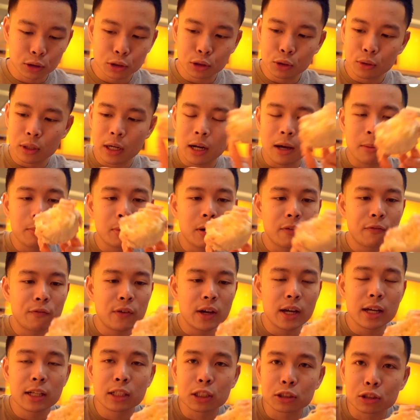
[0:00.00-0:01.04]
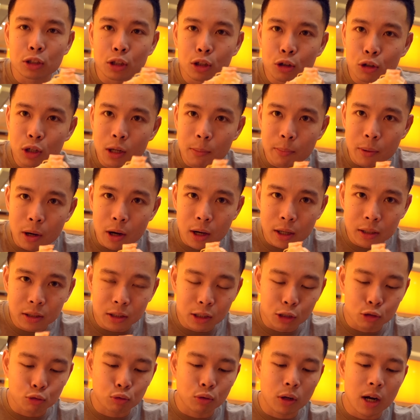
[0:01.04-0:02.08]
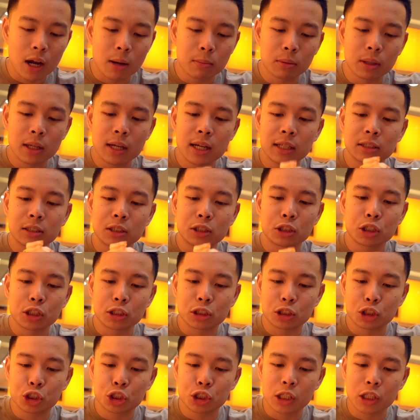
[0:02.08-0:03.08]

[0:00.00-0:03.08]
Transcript: to do it at buffet, just load up on the crab legs and just